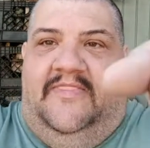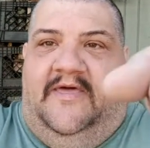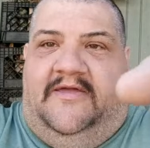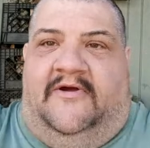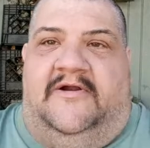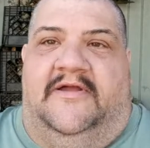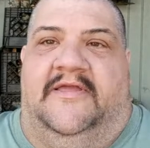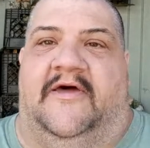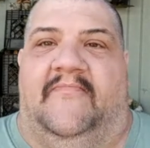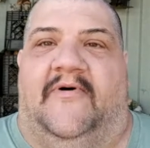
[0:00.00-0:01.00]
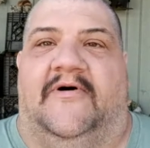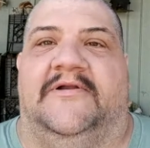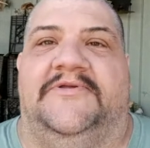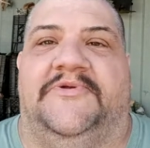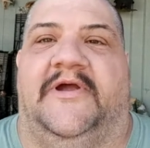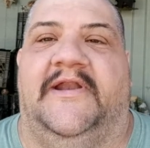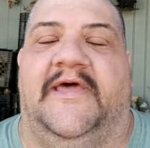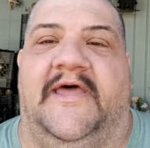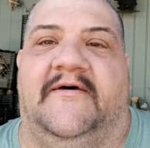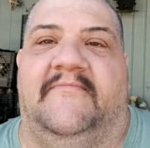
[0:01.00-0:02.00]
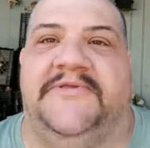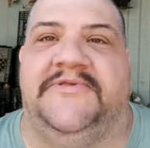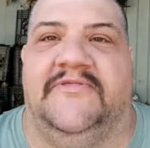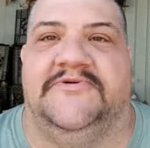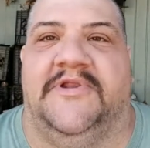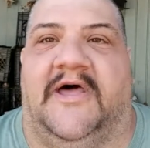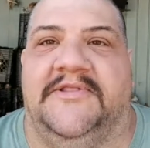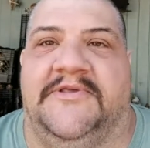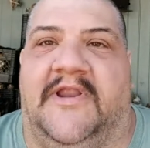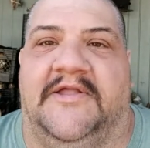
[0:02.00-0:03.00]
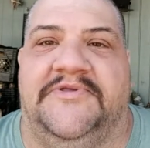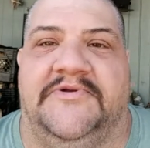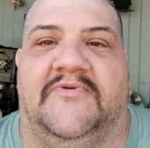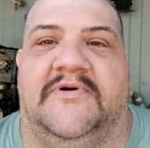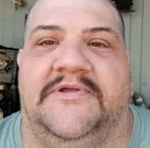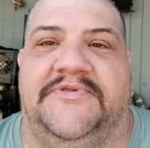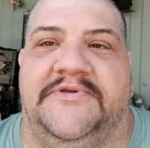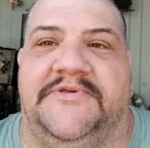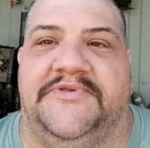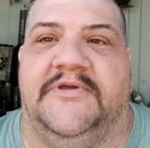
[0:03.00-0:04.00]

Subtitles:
The current goat barn is straight ahead of me, so there's lots and lots of noises.